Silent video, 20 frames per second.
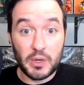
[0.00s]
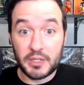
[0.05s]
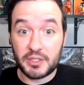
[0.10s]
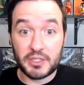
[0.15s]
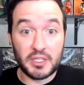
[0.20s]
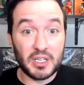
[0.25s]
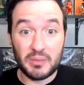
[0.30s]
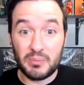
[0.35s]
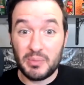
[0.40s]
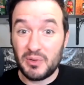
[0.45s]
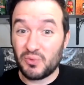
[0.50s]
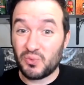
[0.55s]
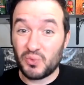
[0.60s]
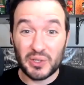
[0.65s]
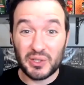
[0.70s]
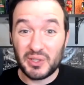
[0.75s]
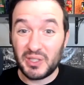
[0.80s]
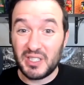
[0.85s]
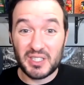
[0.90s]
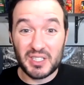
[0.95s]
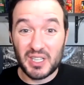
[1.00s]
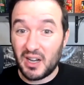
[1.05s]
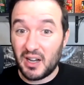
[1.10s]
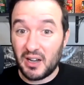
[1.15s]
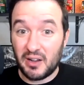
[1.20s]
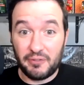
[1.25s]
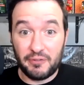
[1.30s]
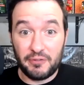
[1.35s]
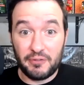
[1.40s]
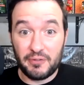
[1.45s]
is going to be really
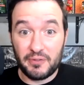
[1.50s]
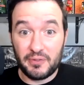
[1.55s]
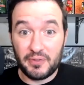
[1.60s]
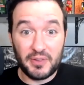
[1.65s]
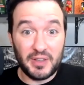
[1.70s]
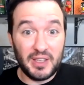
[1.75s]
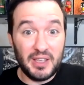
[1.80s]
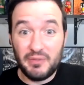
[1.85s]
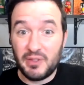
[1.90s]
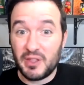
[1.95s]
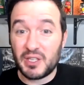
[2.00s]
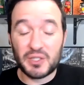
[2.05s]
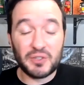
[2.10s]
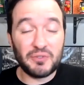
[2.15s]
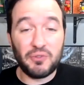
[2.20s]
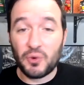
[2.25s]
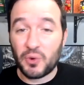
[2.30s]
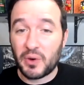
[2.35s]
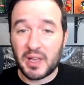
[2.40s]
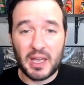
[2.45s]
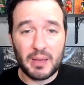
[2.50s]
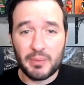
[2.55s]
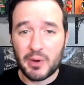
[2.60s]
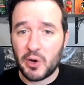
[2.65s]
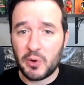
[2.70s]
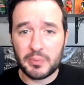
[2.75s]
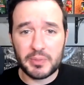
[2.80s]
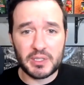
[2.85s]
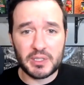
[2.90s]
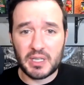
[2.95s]
tough. Even this 4-game
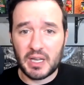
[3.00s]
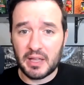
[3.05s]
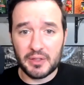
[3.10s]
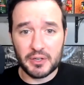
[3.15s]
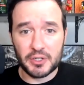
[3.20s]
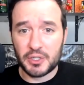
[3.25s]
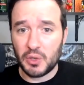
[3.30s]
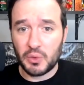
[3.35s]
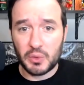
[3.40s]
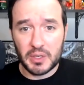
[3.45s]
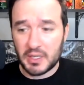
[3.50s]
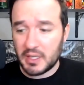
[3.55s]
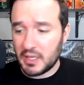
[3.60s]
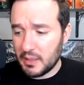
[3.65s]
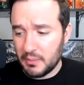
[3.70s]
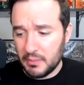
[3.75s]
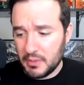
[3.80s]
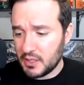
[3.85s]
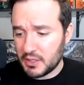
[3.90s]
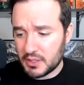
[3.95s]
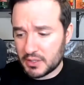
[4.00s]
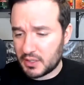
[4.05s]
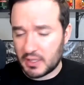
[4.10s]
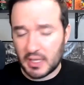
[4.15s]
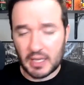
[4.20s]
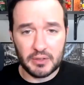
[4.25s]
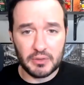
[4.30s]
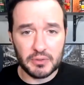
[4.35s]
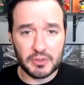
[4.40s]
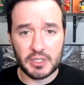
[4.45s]
homestand, there's no gimmies
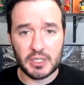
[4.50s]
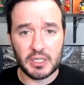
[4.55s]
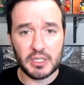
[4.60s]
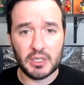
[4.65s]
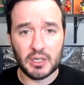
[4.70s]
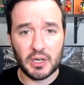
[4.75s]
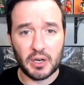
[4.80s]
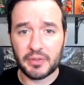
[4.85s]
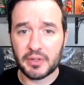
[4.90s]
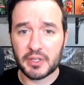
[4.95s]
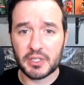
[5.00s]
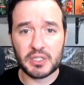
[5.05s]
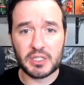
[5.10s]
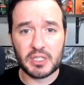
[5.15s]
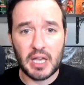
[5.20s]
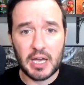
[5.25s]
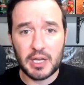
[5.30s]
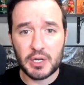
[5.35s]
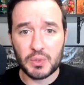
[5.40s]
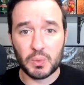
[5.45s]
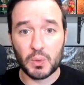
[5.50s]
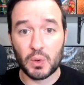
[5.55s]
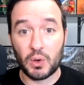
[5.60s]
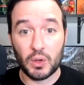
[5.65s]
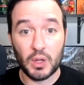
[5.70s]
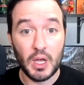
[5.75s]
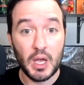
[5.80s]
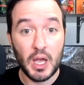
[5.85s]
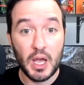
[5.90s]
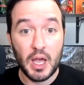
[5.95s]
that you see on the schedule.
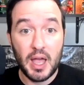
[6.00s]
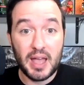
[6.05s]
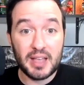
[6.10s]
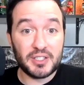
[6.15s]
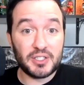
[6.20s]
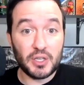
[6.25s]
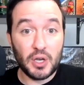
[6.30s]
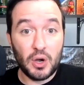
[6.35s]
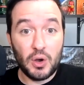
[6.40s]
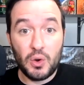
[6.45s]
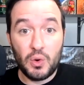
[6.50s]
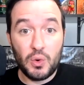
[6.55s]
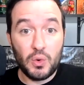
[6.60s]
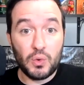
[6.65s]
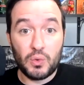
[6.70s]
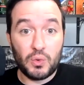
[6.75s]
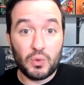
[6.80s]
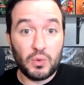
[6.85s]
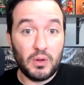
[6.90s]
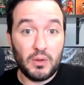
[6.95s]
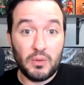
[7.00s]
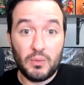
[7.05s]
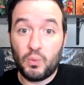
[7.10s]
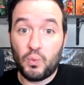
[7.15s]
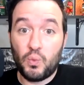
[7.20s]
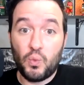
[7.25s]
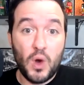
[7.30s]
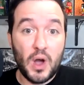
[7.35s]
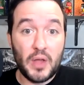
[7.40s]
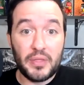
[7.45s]
So
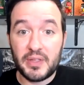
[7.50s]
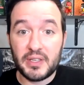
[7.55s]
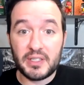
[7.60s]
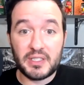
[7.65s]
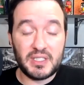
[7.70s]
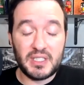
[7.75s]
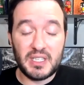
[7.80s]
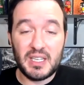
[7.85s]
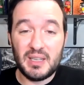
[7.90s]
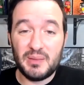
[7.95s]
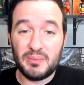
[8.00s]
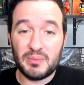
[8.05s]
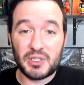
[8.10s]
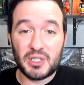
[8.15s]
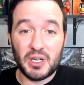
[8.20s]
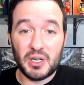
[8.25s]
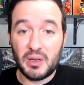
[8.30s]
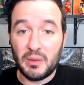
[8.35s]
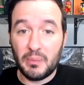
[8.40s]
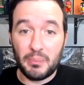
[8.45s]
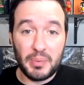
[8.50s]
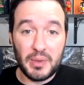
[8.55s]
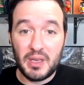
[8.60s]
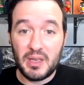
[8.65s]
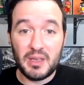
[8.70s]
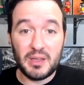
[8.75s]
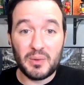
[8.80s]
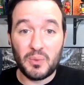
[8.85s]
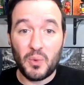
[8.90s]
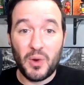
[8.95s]
what this team's going to
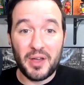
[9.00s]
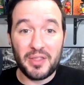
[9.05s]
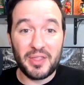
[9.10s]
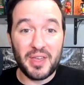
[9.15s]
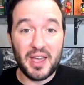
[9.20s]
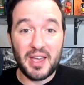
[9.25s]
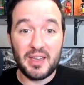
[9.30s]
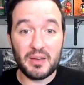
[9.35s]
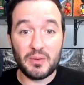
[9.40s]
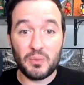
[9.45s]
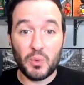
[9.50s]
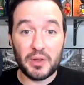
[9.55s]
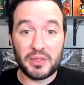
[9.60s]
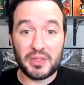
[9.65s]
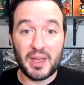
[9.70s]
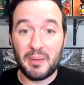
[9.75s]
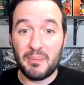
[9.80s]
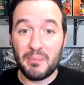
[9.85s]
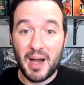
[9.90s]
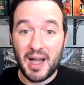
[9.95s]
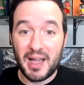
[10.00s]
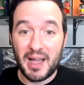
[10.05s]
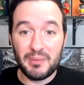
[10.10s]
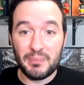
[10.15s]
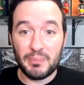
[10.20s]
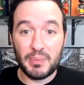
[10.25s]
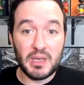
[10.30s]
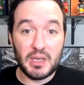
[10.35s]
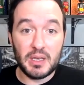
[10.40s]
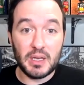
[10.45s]
be and what they might
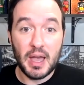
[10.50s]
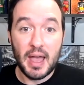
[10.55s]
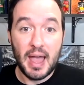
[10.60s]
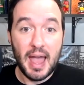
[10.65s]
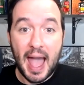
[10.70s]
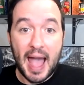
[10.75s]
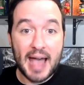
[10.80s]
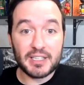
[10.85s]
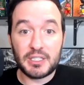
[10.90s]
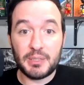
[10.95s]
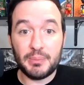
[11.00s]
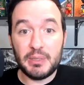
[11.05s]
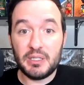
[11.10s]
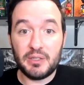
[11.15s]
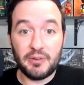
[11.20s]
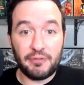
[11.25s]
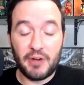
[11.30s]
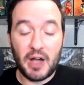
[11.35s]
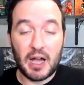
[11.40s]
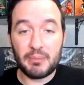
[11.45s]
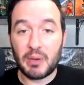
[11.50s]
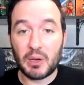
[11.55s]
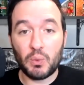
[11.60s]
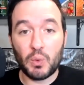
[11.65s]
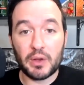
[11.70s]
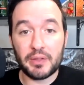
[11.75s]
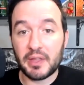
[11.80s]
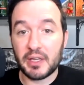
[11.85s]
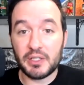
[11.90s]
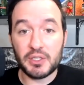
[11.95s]
be has to be defined by
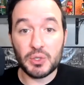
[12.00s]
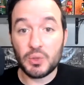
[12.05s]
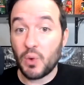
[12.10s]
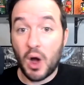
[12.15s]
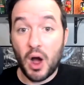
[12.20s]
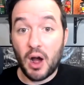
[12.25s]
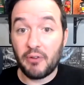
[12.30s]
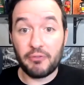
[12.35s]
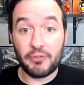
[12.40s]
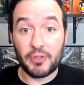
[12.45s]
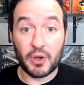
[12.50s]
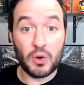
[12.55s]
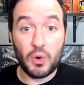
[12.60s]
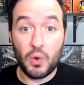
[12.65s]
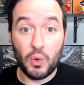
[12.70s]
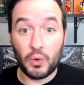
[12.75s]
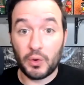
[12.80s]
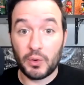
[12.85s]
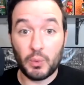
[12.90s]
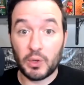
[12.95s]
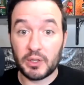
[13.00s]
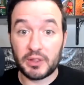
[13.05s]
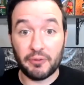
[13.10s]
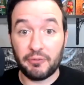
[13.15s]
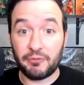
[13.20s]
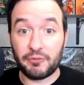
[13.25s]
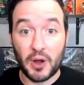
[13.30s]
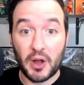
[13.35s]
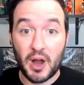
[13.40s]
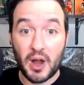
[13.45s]
what they do off the court, what the
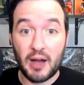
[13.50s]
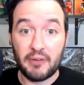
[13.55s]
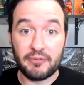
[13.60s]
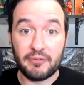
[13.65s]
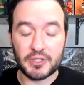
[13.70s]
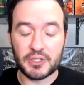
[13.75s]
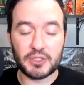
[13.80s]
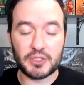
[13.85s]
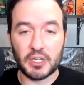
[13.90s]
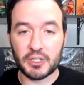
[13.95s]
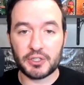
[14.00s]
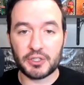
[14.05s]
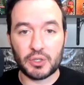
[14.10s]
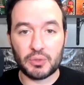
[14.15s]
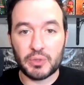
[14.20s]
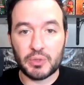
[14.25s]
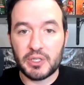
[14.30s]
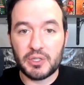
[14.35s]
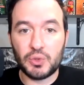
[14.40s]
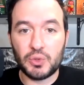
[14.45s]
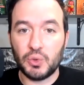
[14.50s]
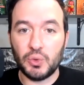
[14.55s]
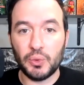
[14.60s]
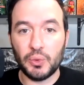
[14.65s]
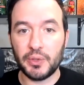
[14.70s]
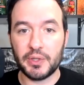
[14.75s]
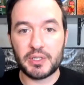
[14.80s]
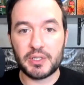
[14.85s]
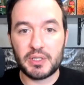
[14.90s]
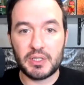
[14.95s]
front office does to retool
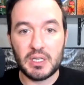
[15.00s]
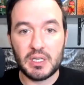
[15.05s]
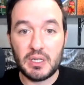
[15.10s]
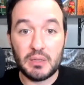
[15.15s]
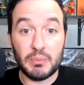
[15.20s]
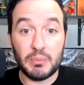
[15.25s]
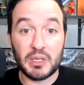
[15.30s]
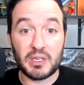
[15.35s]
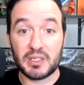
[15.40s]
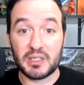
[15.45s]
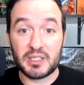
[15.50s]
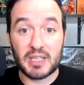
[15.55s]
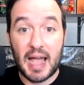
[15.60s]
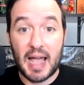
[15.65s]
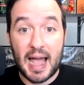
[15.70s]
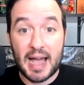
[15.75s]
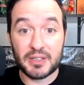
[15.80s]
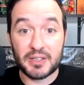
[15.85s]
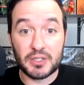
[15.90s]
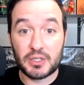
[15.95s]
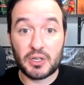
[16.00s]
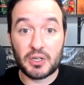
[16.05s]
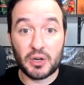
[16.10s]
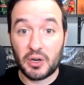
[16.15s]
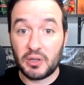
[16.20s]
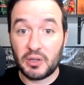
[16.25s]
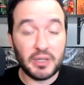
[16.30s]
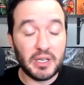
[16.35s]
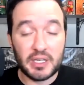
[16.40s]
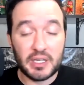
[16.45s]
this team. Because as
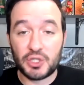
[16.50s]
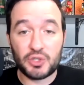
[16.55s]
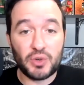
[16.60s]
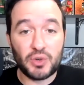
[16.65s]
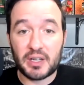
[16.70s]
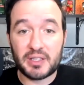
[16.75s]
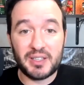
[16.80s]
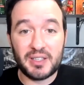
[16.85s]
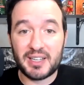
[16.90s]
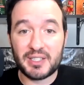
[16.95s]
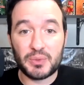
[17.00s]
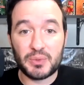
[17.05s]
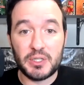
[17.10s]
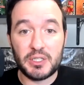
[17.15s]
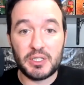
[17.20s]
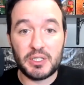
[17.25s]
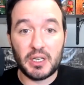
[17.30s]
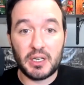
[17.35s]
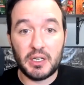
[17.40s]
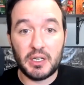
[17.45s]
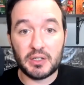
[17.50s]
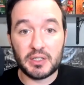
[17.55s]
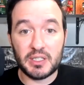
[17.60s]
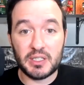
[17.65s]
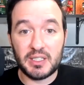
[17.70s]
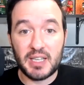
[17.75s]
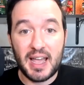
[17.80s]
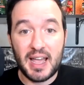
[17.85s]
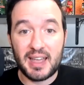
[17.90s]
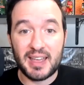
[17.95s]
currently constructed, as we sit here
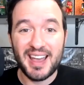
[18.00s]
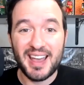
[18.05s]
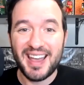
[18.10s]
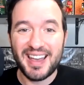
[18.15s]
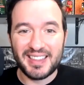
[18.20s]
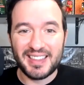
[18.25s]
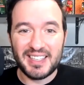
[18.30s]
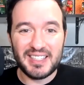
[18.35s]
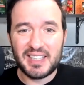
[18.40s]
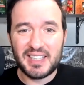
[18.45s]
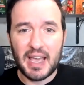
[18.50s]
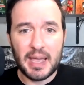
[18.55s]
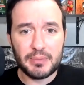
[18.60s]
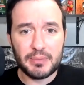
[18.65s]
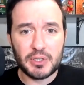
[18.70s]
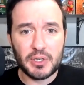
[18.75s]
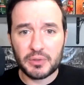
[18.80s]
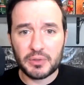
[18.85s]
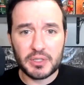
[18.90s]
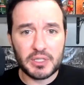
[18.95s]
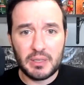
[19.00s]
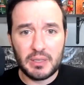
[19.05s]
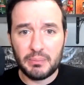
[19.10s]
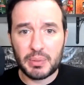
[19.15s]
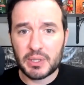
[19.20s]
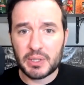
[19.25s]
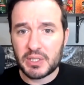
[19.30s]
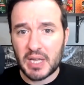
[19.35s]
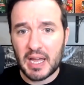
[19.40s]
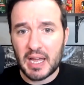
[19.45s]
today, these games don't seem
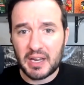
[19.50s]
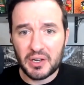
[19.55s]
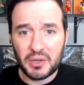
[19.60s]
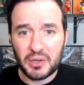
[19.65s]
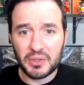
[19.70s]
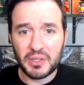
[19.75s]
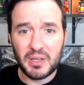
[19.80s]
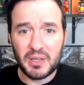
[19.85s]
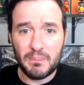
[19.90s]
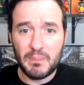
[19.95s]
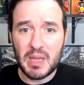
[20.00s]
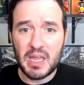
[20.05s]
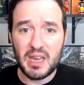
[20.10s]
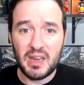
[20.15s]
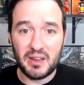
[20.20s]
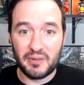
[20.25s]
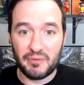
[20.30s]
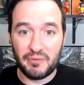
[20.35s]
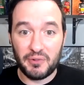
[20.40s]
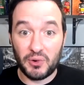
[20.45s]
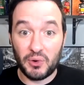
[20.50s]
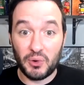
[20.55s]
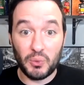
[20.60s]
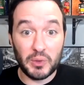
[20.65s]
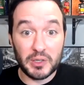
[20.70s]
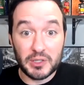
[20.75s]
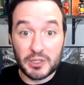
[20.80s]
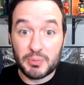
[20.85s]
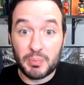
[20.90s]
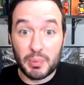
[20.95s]
particularly meaningful.
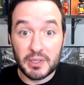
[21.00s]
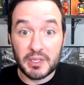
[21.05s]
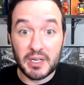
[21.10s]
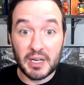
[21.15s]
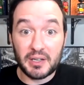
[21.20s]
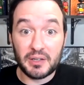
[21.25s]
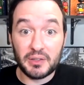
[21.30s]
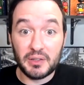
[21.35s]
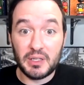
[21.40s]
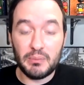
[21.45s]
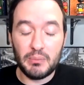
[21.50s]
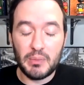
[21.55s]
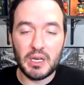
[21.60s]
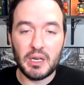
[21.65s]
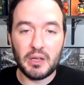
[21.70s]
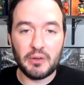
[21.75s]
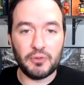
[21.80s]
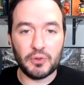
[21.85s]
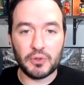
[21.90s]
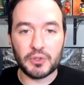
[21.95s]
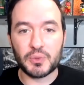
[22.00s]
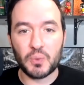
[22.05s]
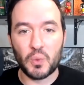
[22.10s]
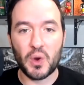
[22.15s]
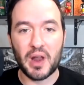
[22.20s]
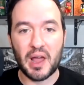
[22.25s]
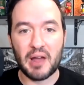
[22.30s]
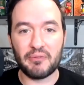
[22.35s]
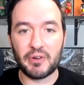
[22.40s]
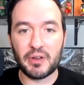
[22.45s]
What's particularly meaningful is
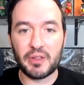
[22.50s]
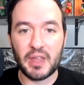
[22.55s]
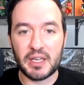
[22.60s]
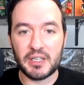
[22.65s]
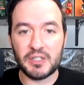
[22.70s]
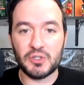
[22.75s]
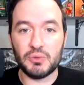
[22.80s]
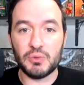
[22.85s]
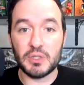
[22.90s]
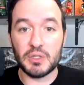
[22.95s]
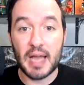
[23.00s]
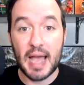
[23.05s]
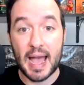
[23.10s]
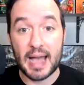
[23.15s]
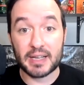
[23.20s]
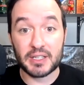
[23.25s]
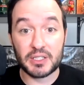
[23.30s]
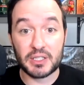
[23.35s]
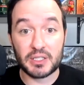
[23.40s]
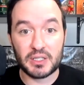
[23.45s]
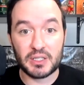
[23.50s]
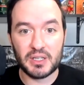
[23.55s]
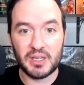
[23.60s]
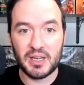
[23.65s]
whatever they do next.